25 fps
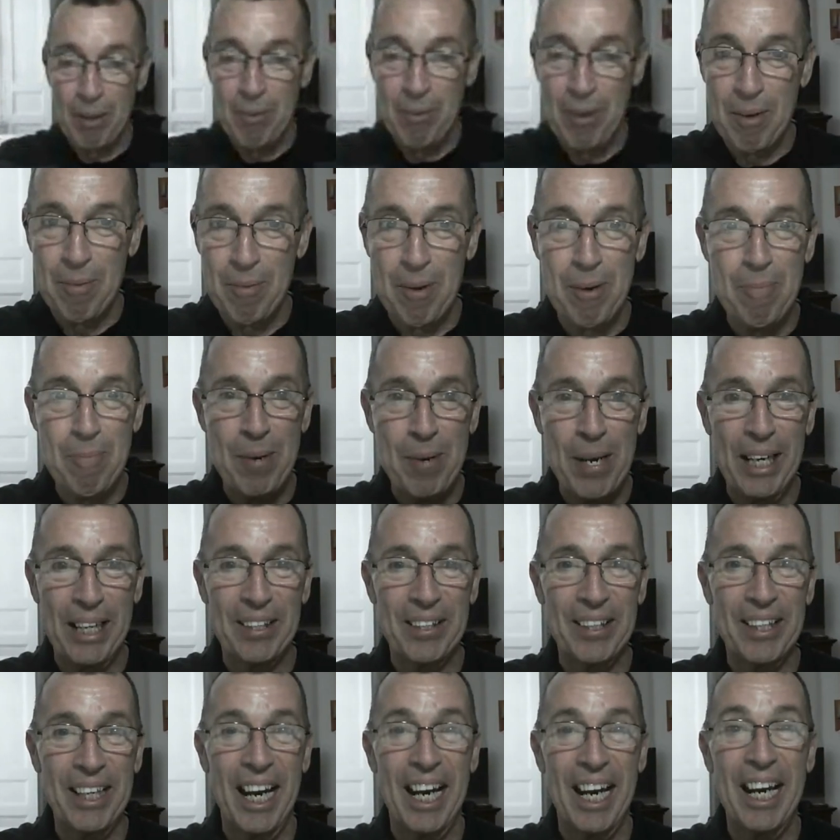make me a bit
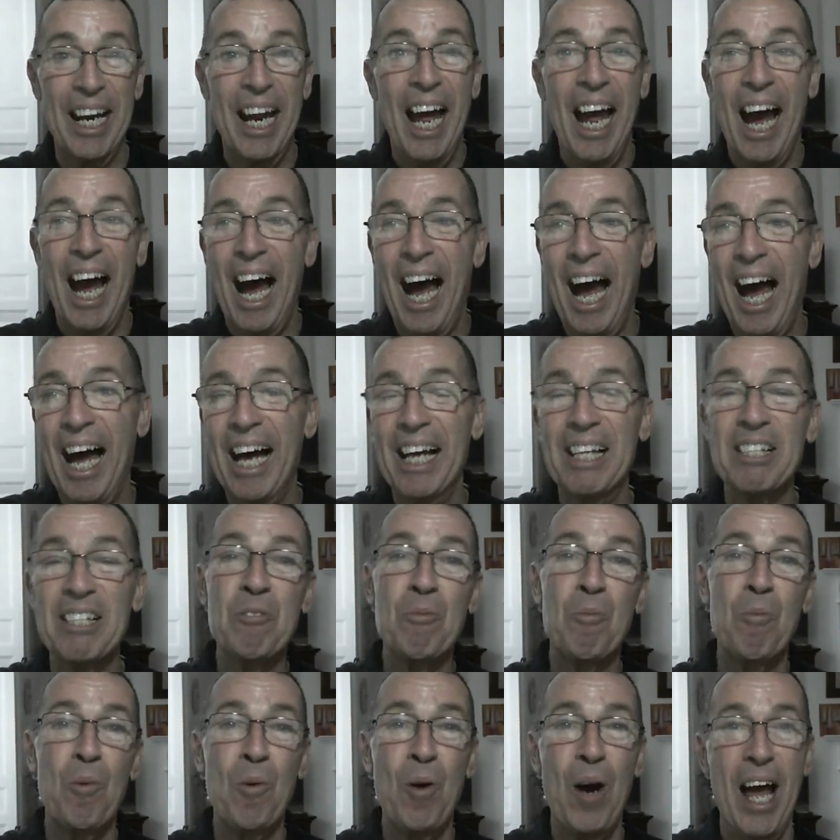bigger again,
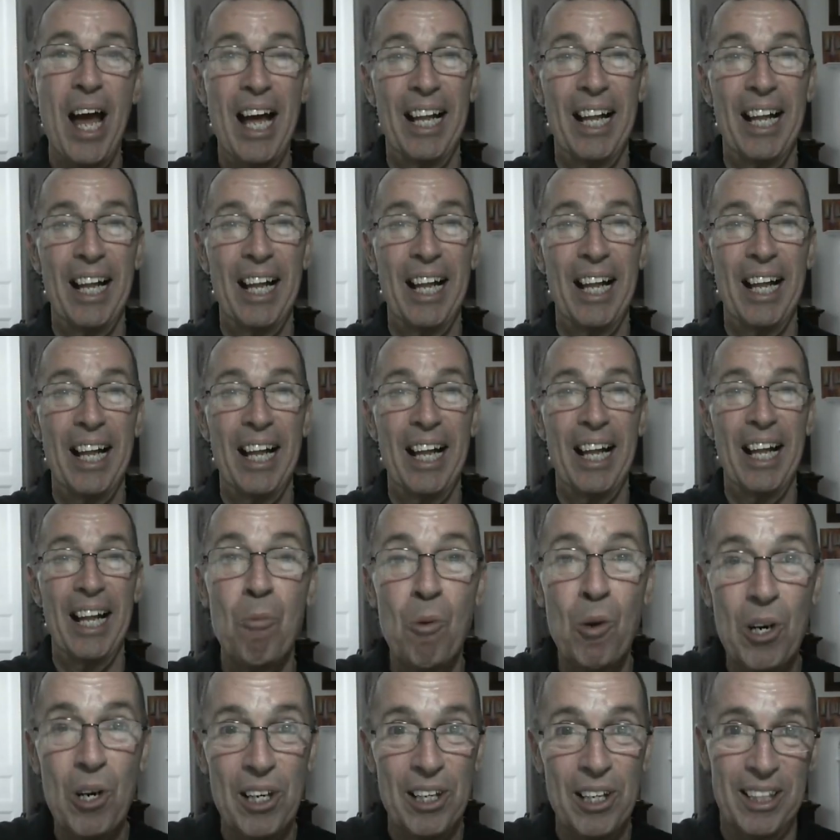as well as
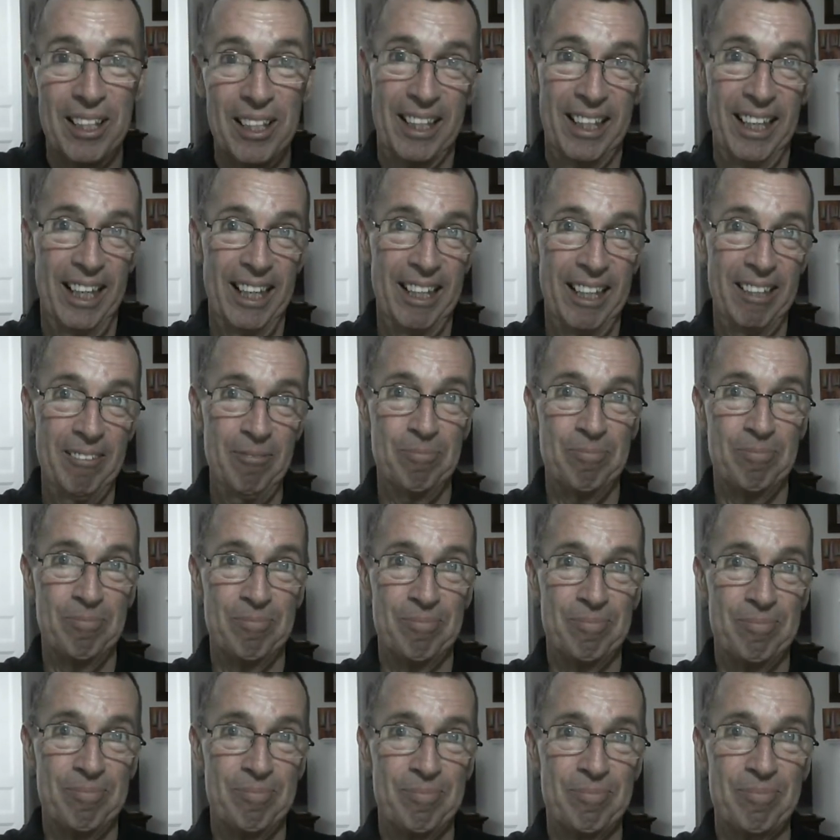it working,
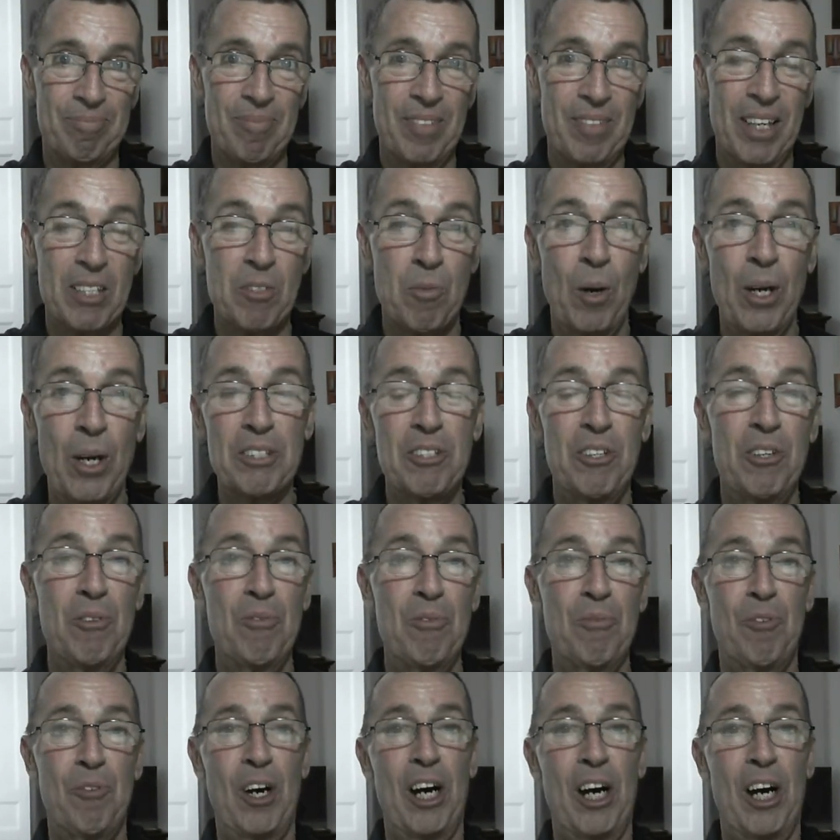as well as
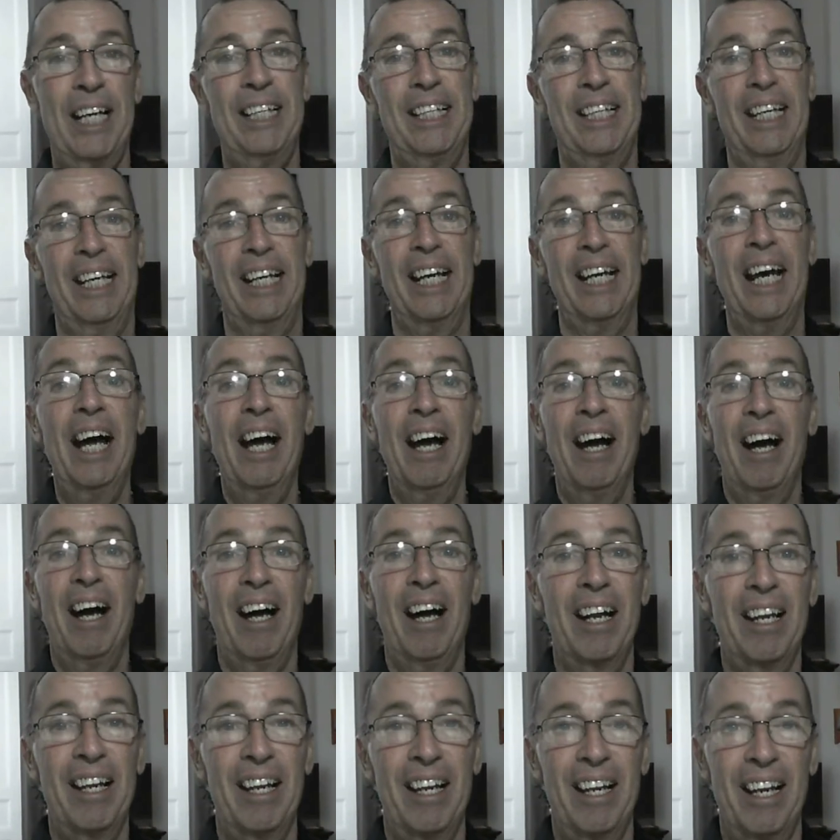you finding
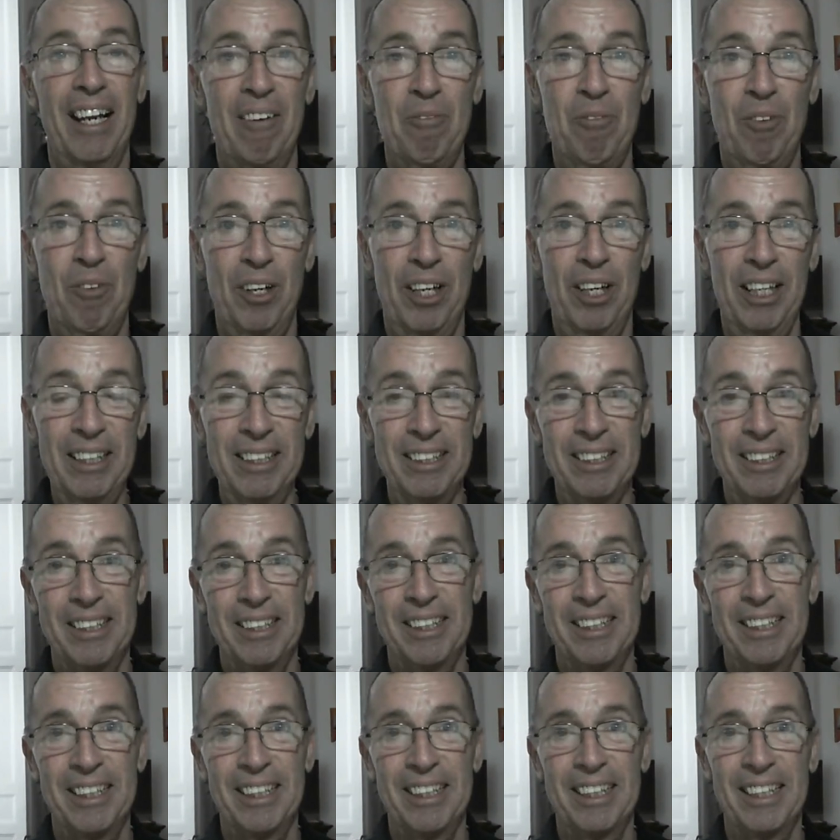a lover,
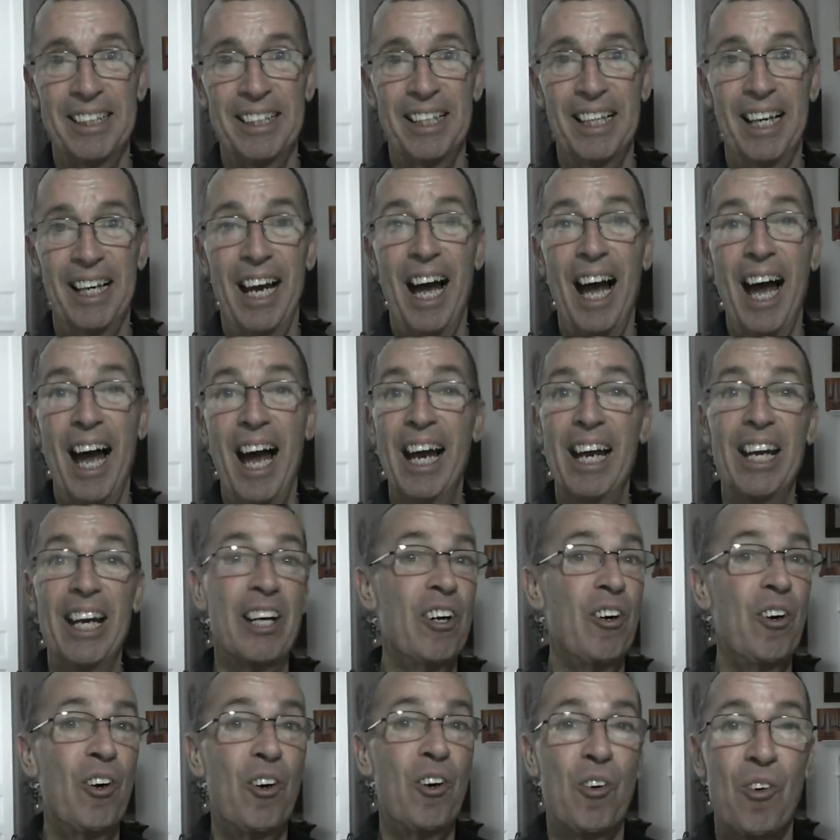
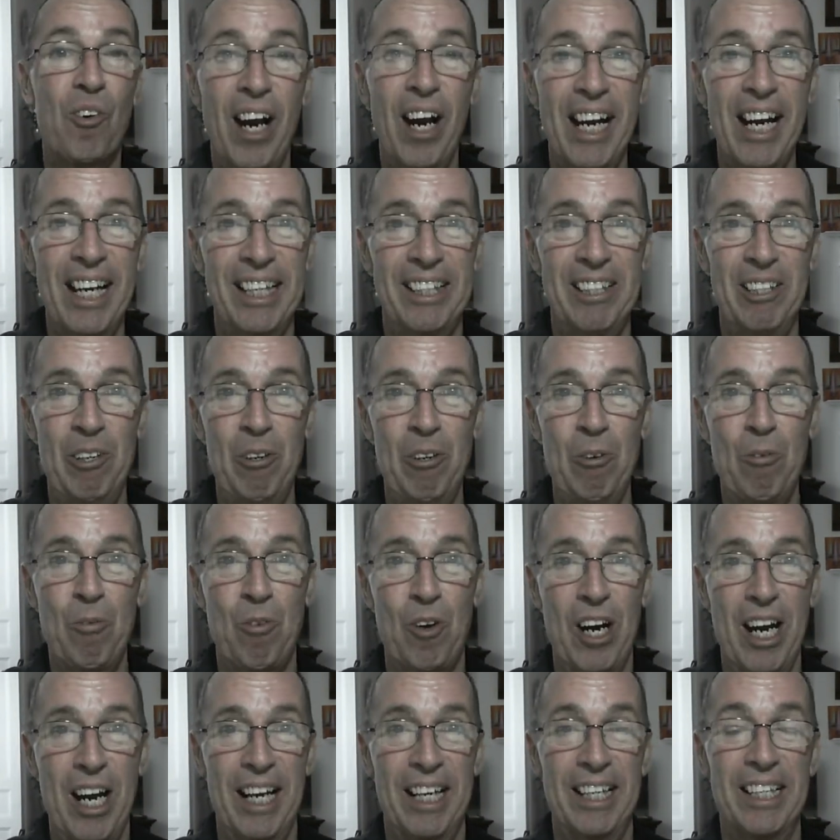a great new
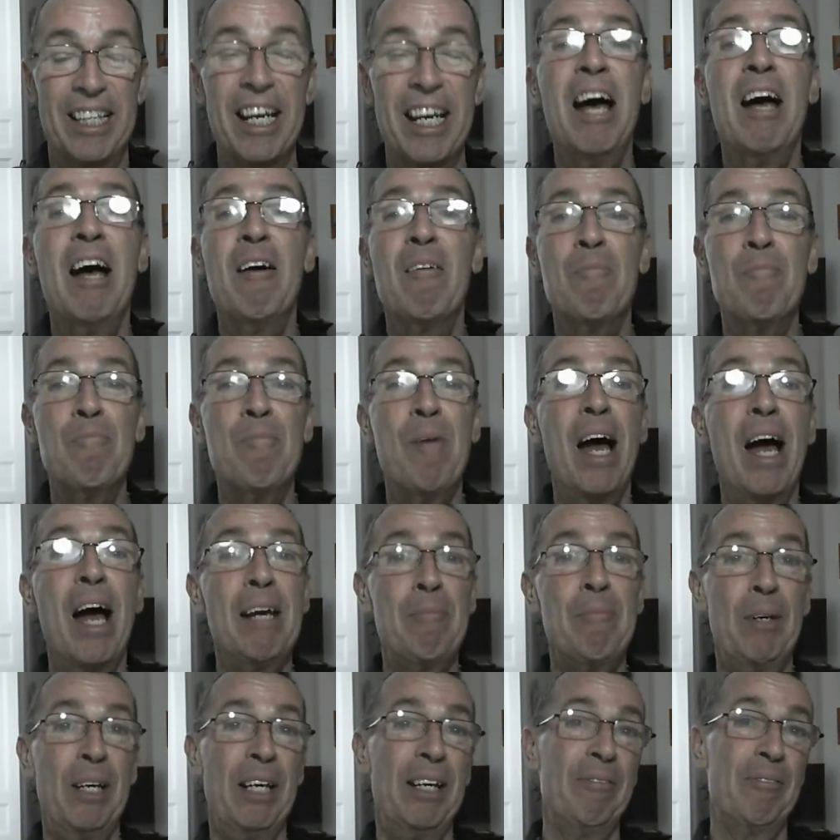friend,
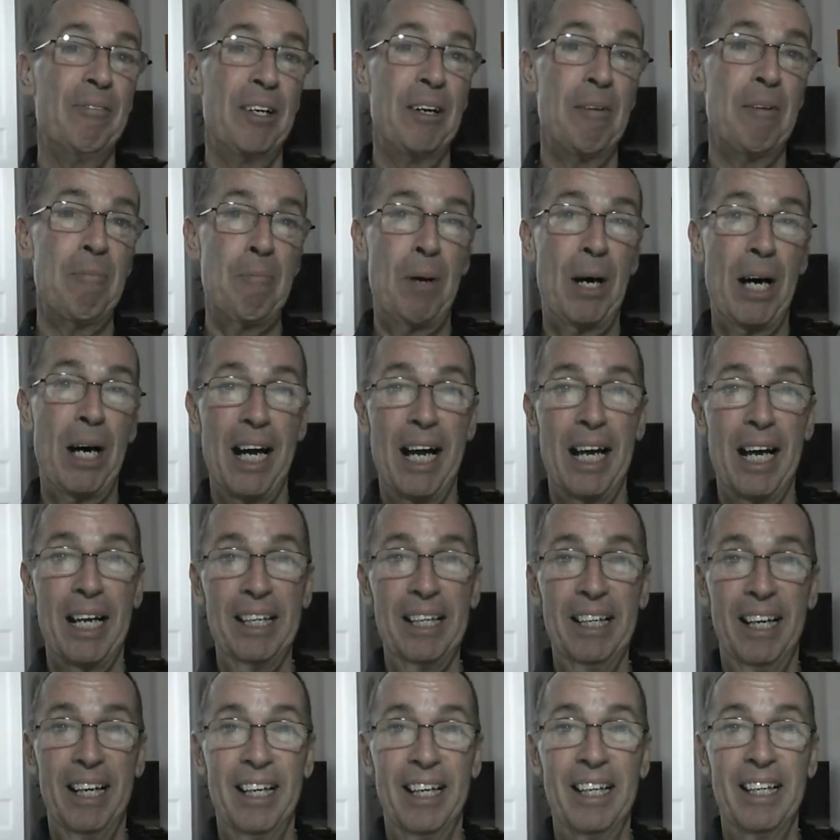maybe even a
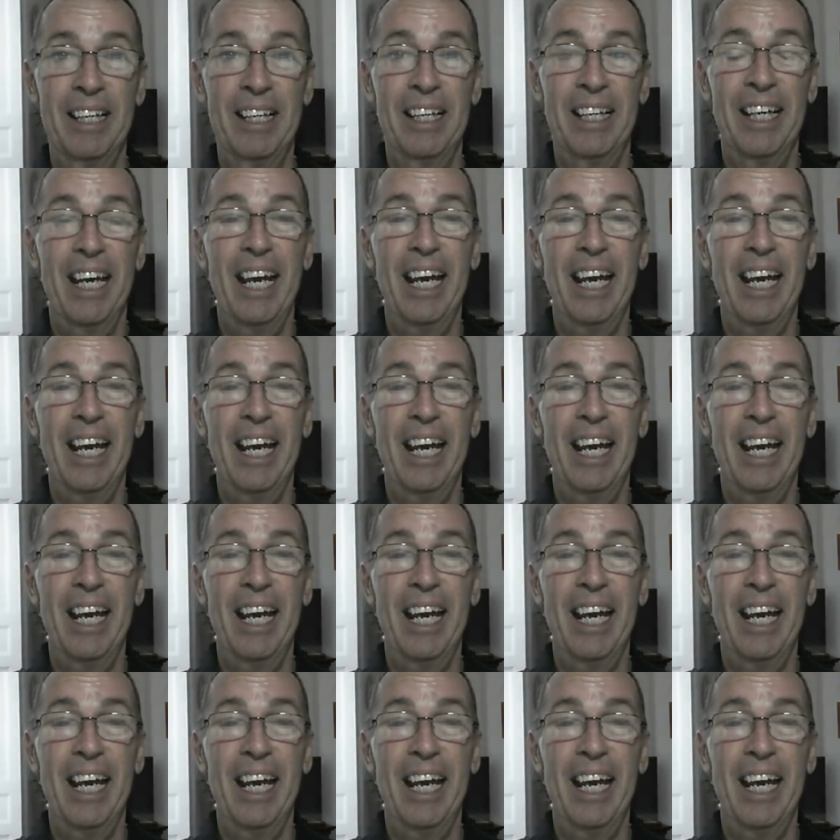partner.